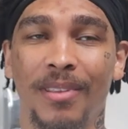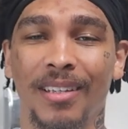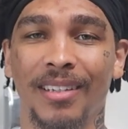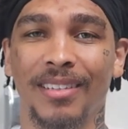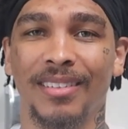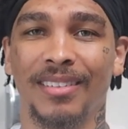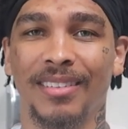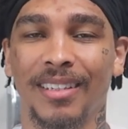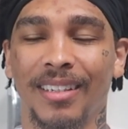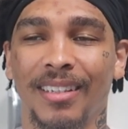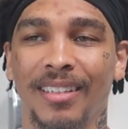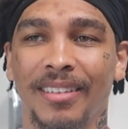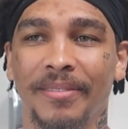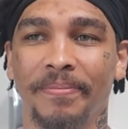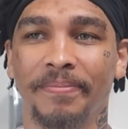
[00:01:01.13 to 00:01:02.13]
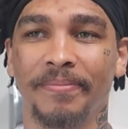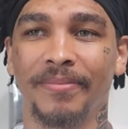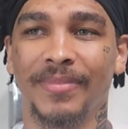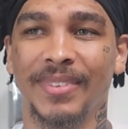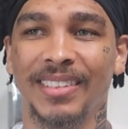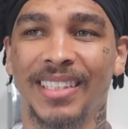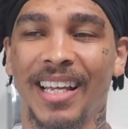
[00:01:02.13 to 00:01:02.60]
this,
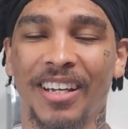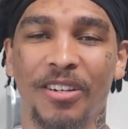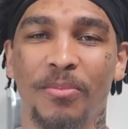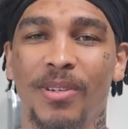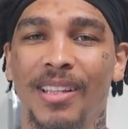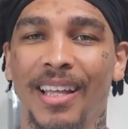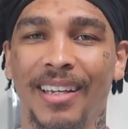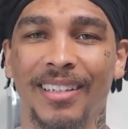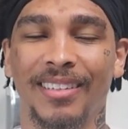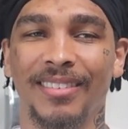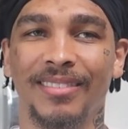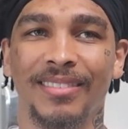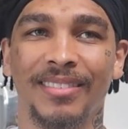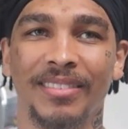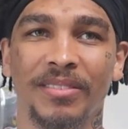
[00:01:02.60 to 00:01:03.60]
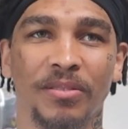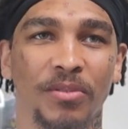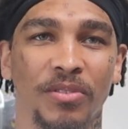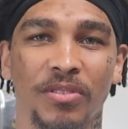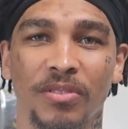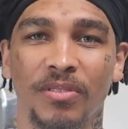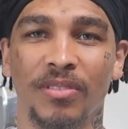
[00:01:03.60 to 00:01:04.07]
it's not gonna be like,
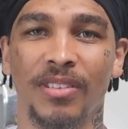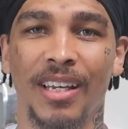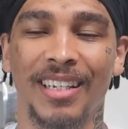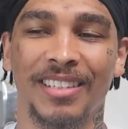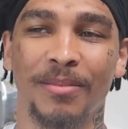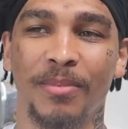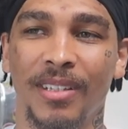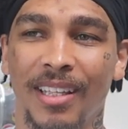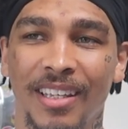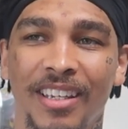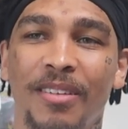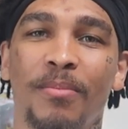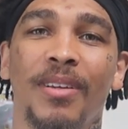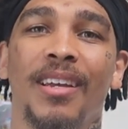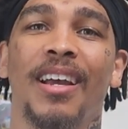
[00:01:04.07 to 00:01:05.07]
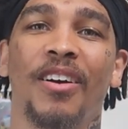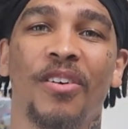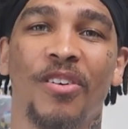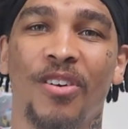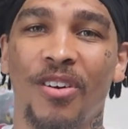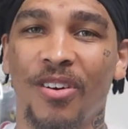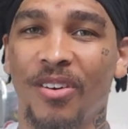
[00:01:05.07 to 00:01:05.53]
it has to be like, it can be
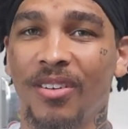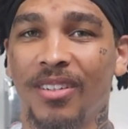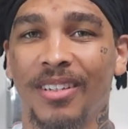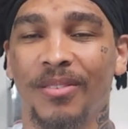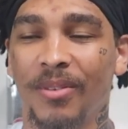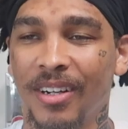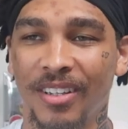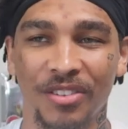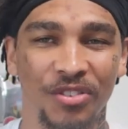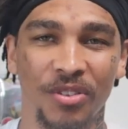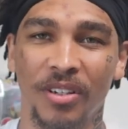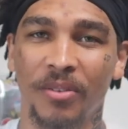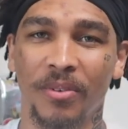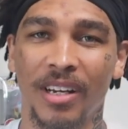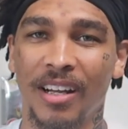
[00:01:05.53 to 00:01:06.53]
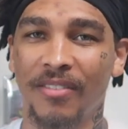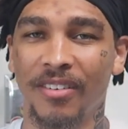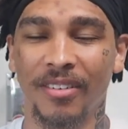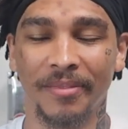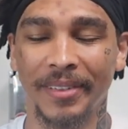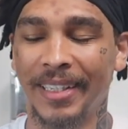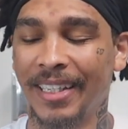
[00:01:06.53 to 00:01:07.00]
alcohol, regular drink,
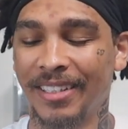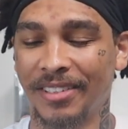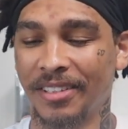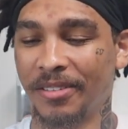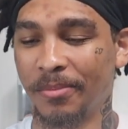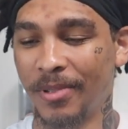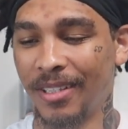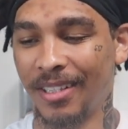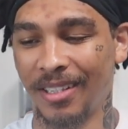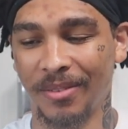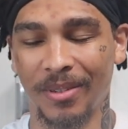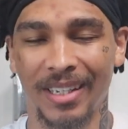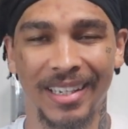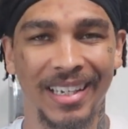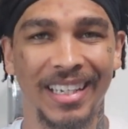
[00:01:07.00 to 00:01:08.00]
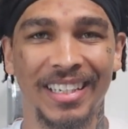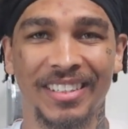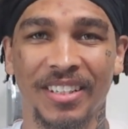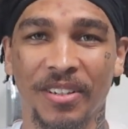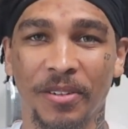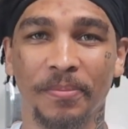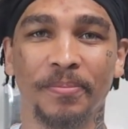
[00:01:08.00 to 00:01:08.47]
whatever. It's just me anyway.
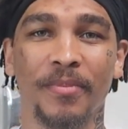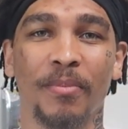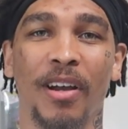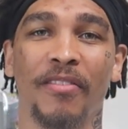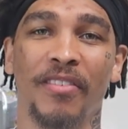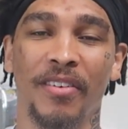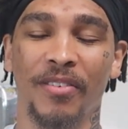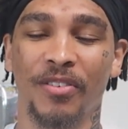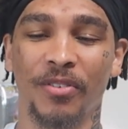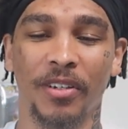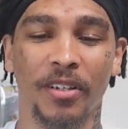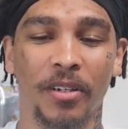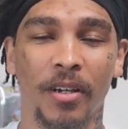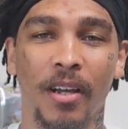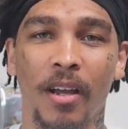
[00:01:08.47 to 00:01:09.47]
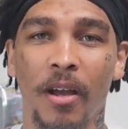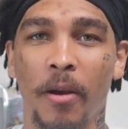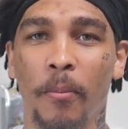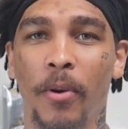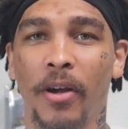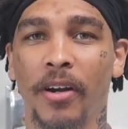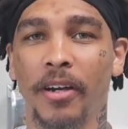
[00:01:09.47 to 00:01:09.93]
So my favorite drink.
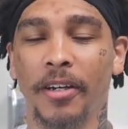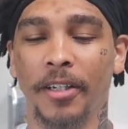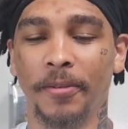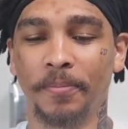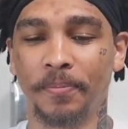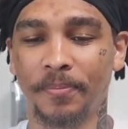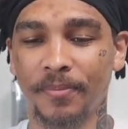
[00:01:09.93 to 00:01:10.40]
But